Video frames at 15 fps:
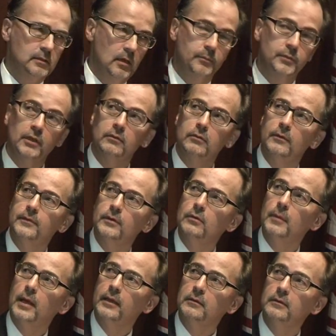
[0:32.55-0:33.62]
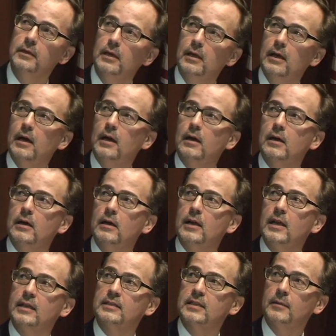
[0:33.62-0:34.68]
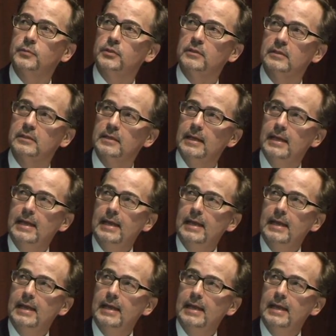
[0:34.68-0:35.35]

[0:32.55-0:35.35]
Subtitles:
subject to a few minor exceptions.